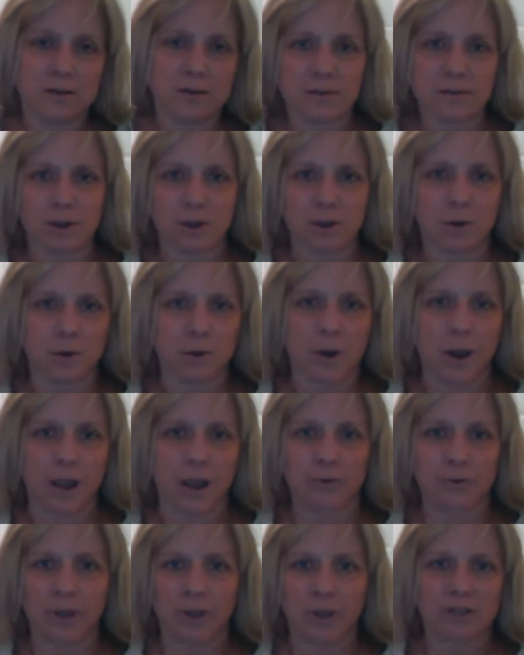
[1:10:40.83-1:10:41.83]
so I
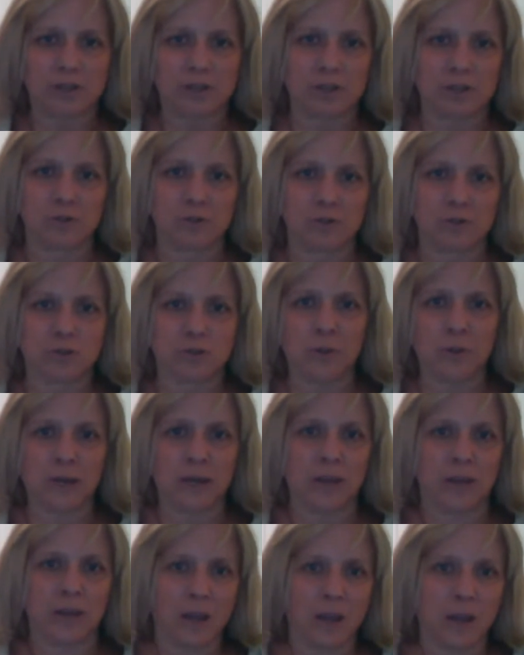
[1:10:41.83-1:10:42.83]
don't get to do too
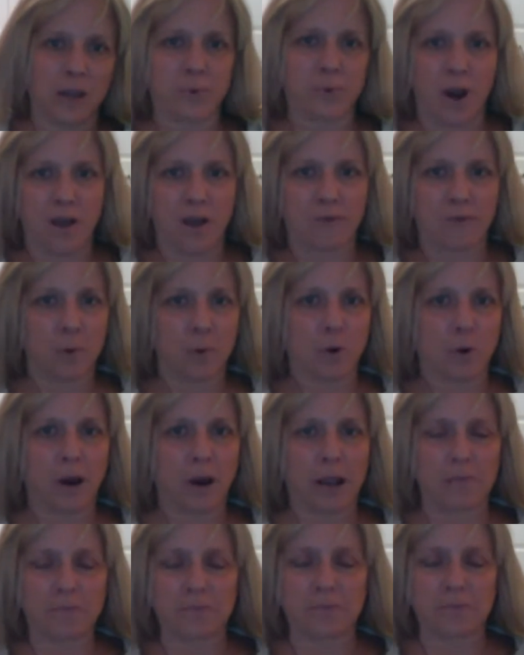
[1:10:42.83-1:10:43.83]
many Bravo
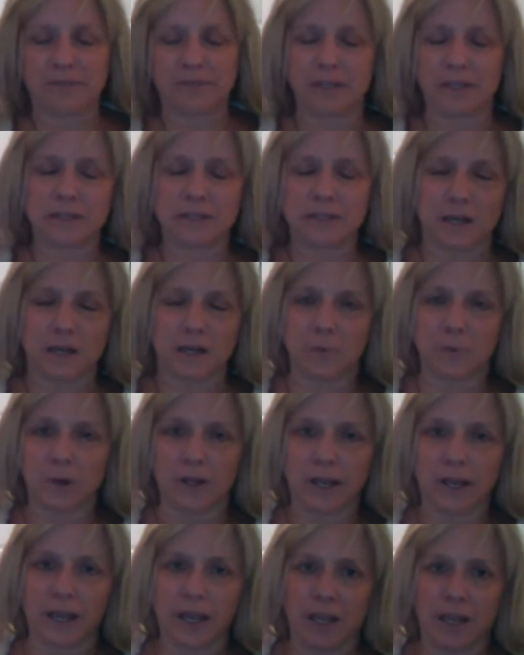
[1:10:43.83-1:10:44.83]
or MTVs anymore
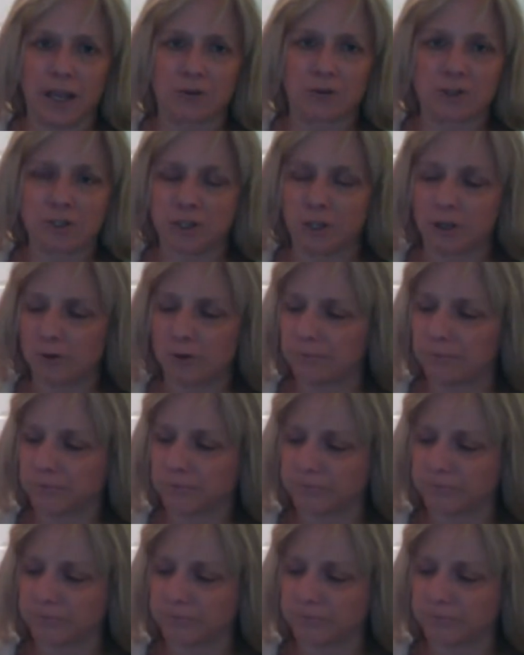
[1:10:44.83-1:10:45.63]
like I used to.